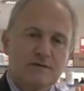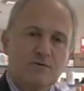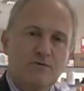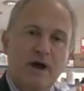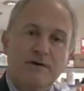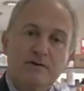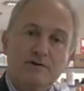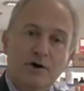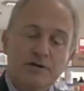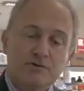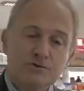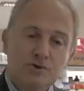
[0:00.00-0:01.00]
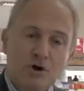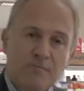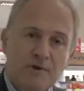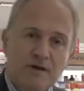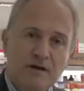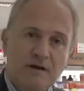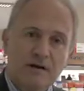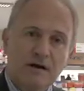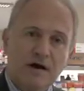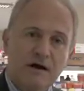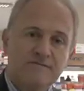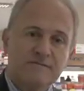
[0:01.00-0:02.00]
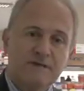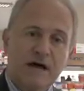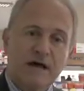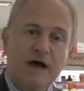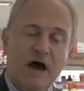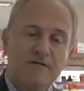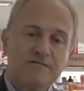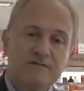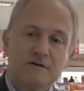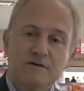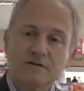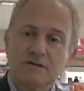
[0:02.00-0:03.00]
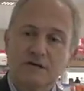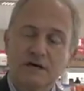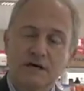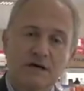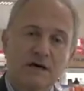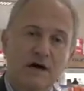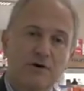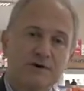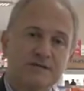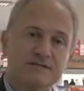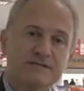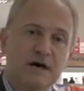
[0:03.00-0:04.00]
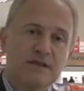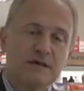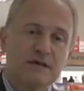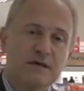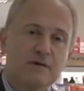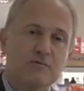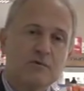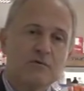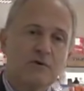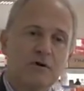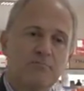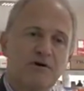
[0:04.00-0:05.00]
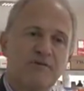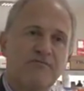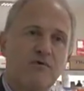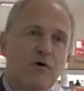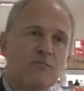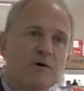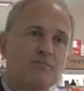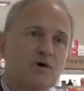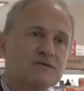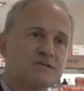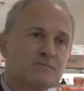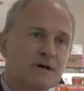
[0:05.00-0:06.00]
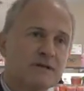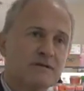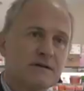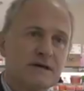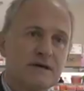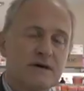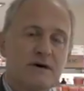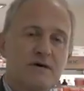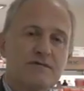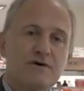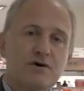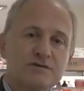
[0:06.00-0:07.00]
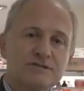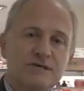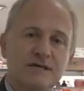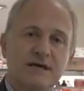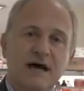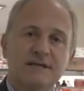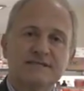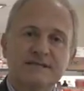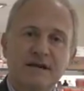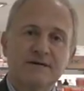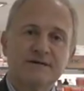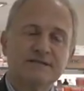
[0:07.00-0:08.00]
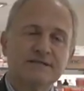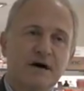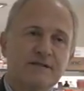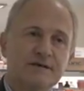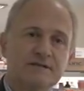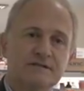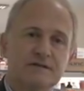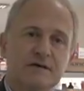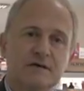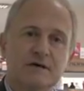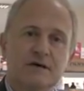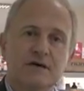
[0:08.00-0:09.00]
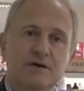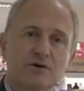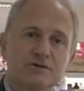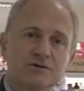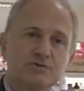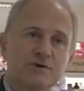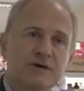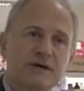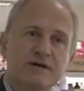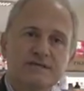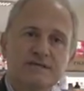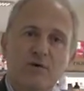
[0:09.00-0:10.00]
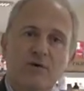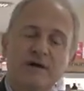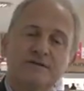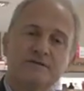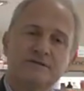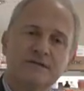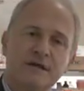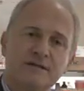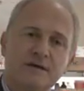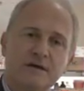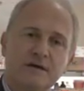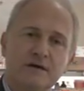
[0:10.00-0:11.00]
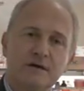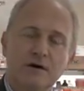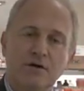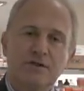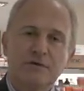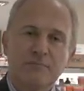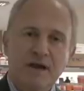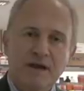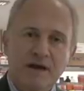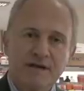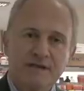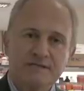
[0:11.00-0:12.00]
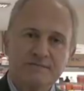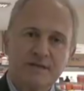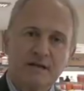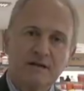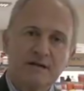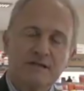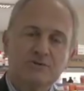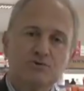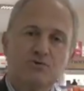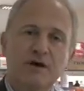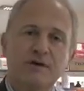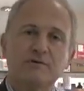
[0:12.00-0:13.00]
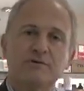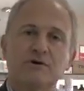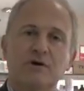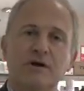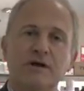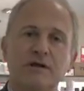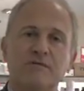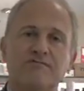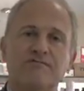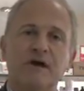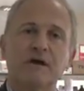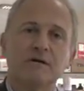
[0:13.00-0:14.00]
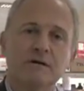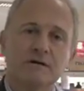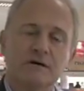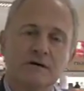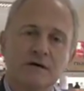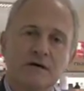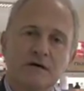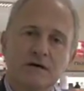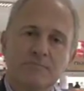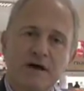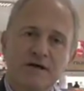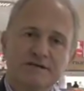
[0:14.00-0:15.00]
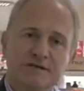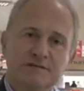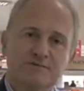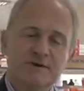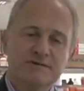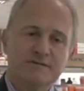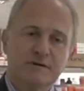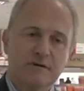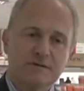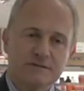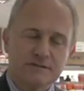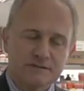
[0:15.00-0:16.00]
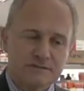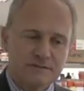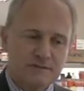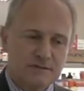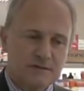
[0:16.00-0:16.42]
We are not going to stop here, and after the canonic study we will perform approximately thirty ancillary studies in order to increase our understanding on the mechanisms that lead to acute and chronic liver failure in patients with cirrhosis.